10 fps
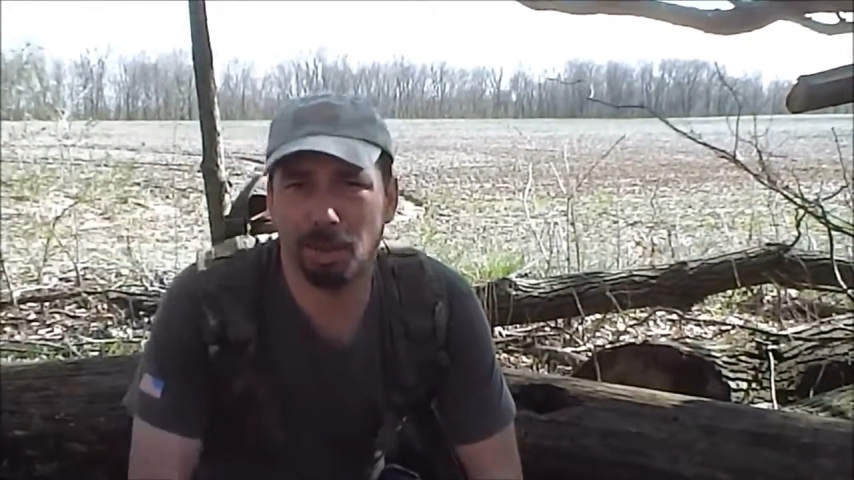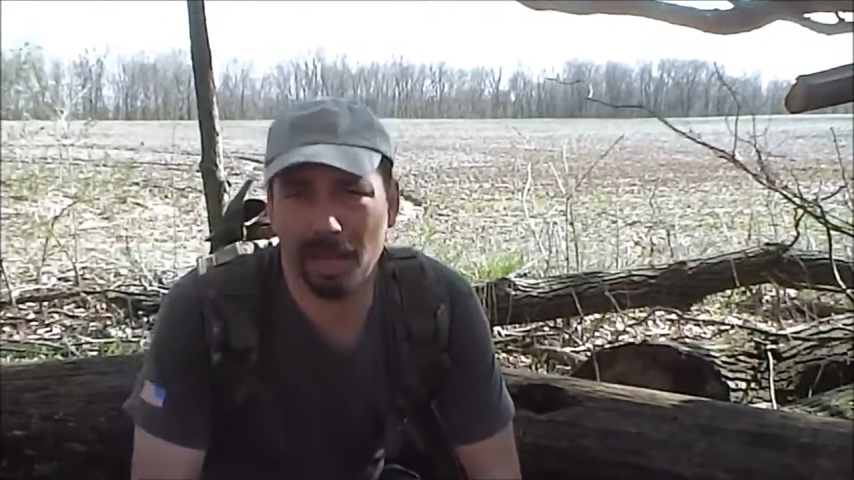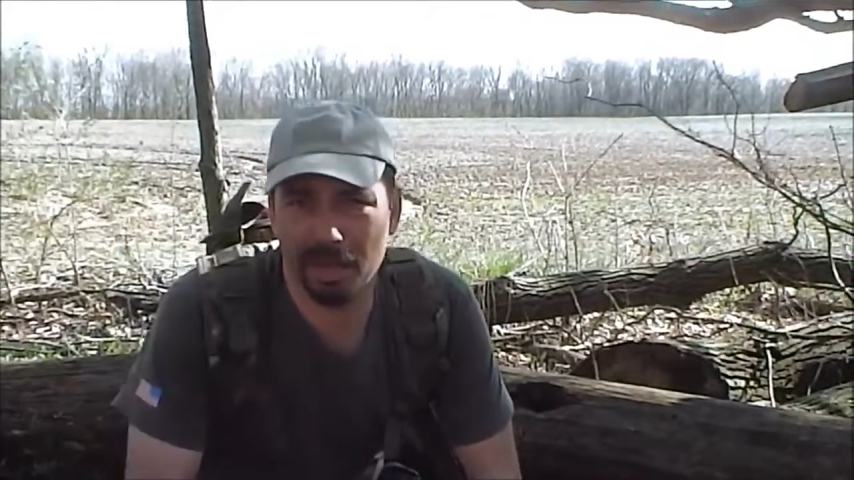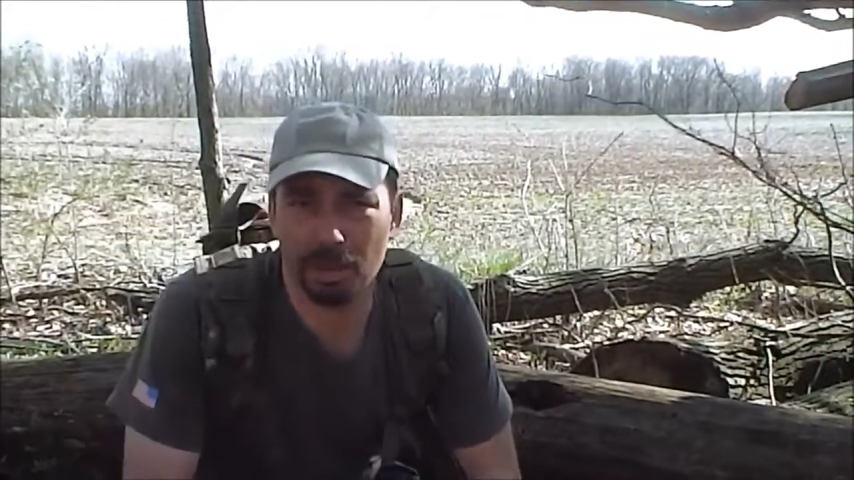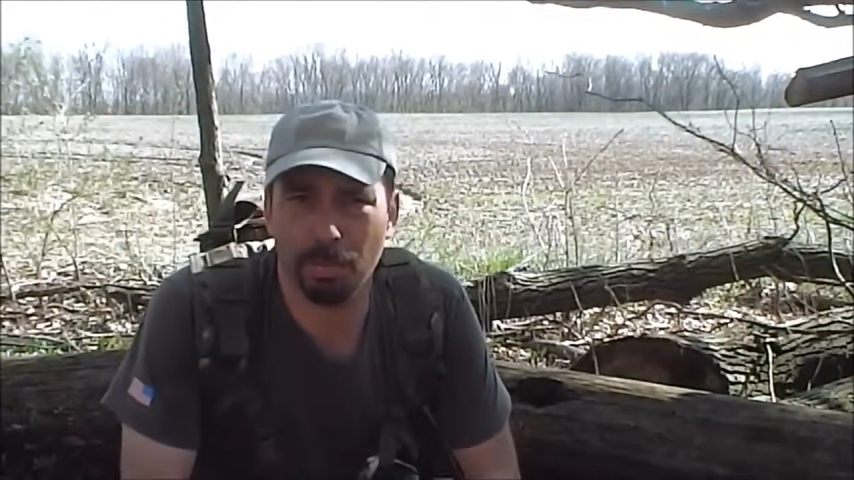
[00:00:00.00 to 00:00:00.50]

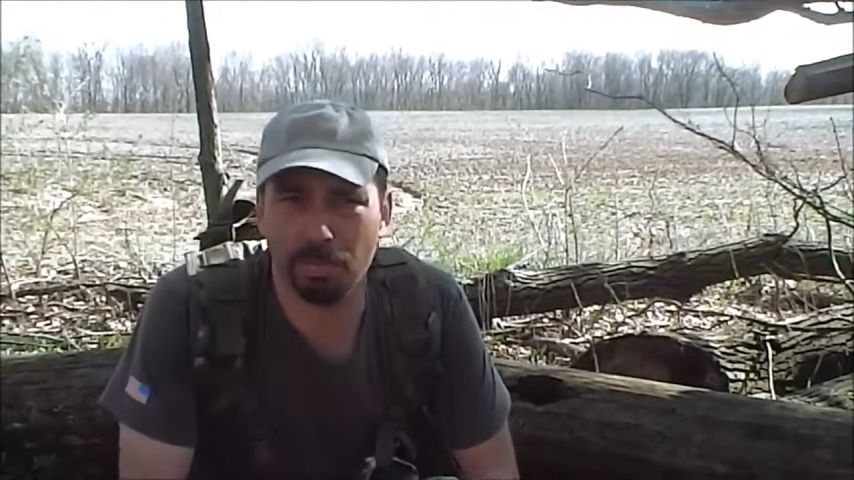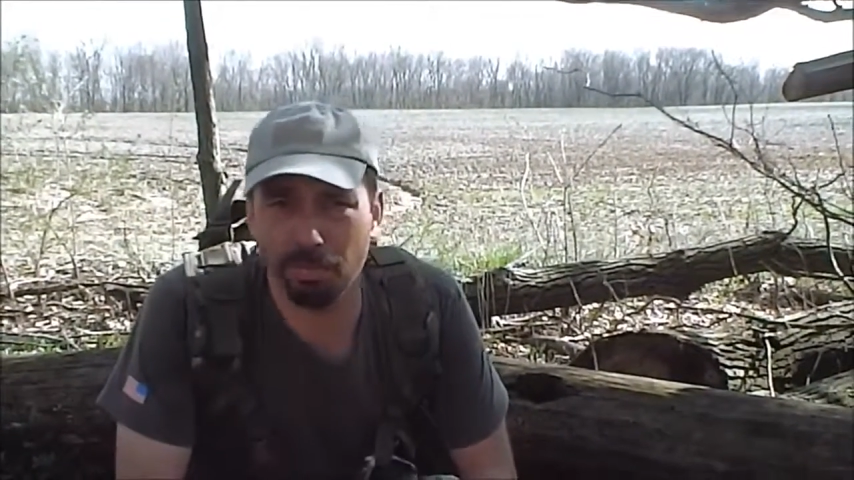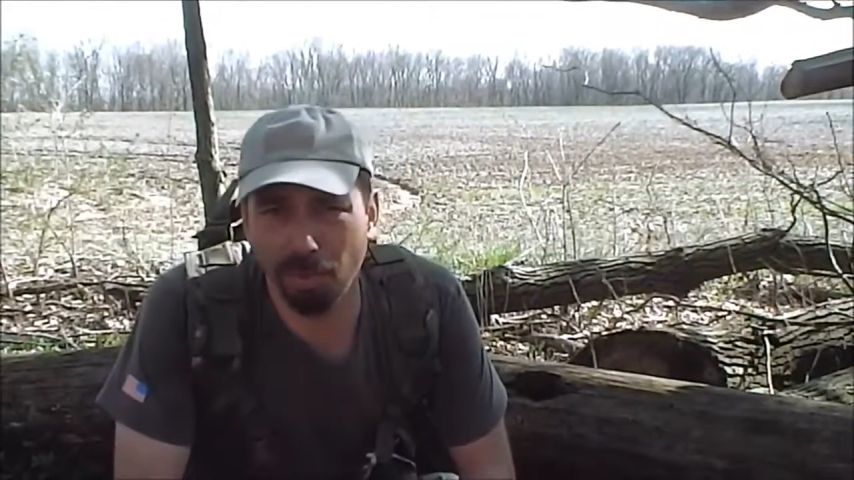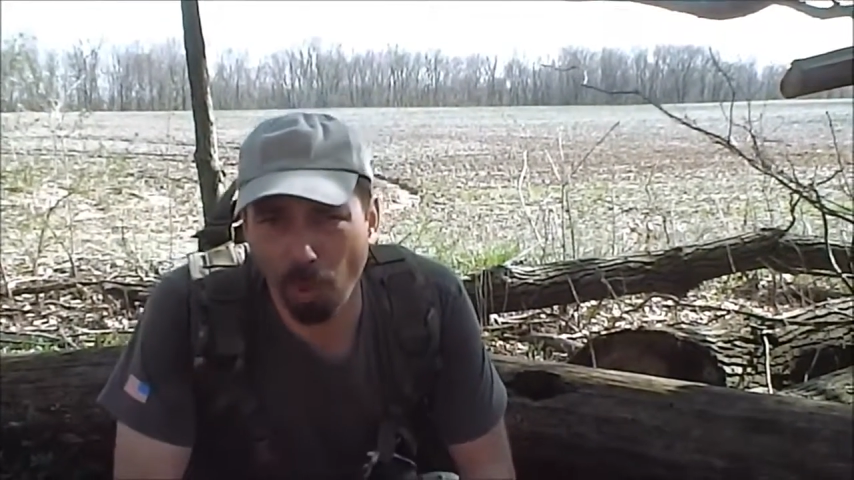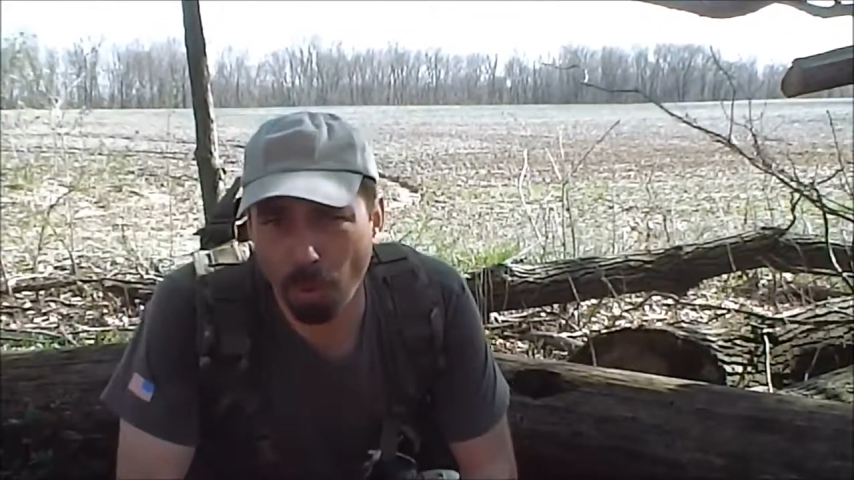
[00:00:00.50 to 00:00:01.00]
plants
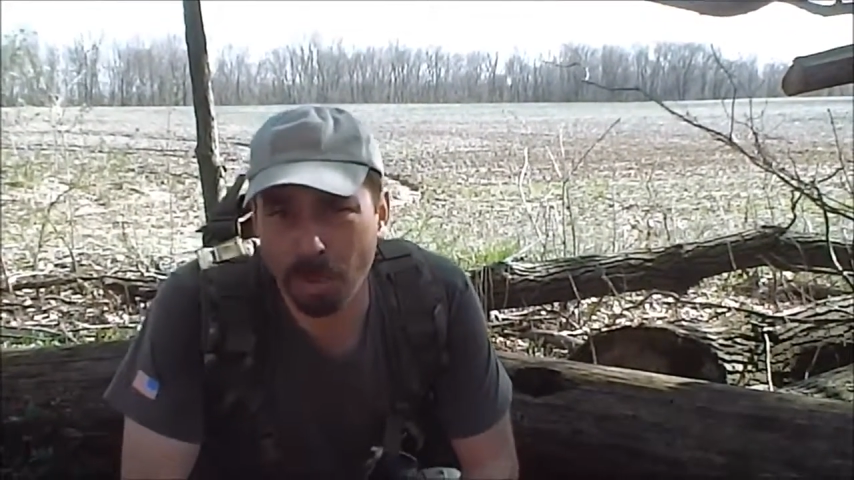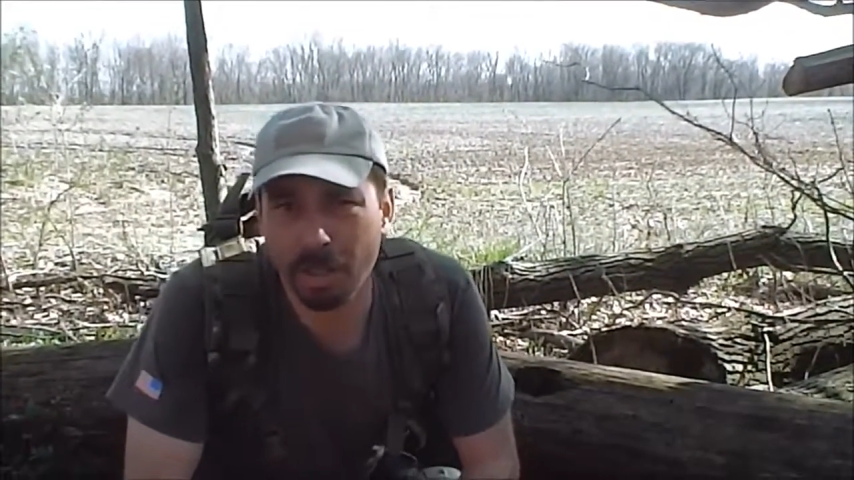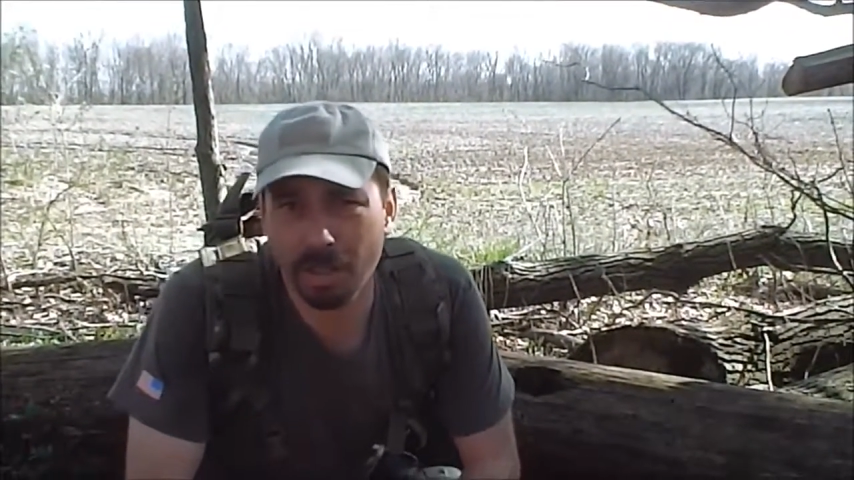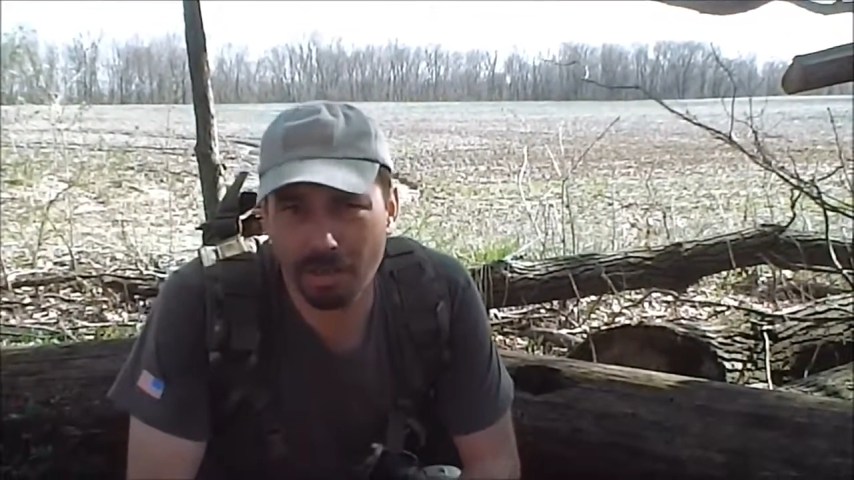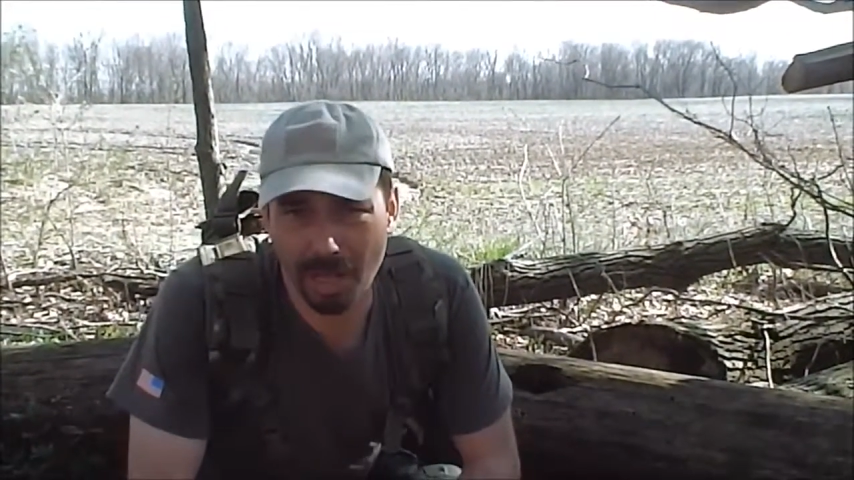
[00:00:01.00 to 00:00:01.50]

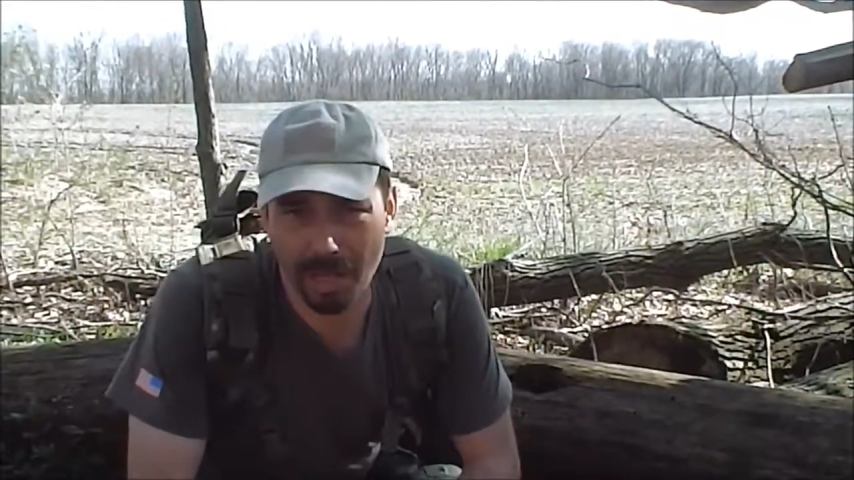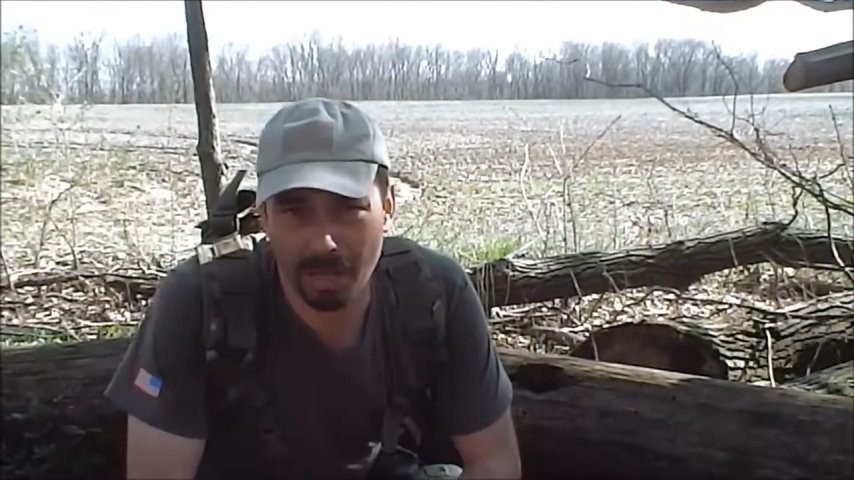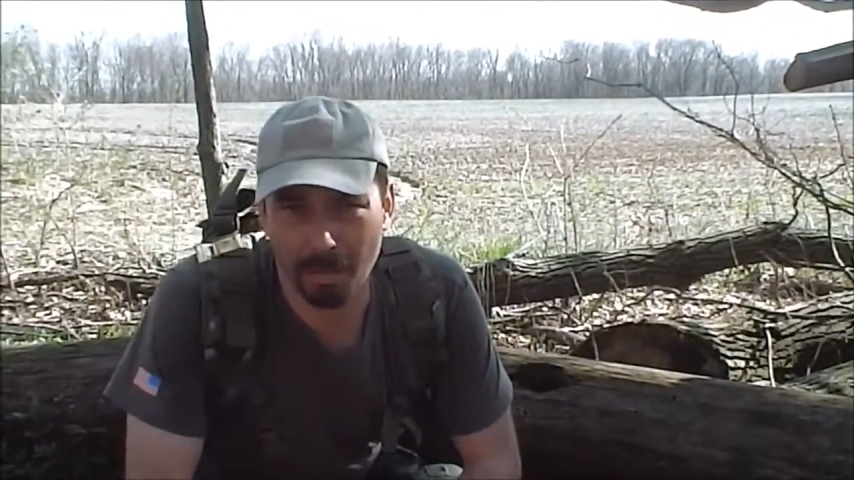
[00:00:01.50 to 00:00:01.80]
before you eat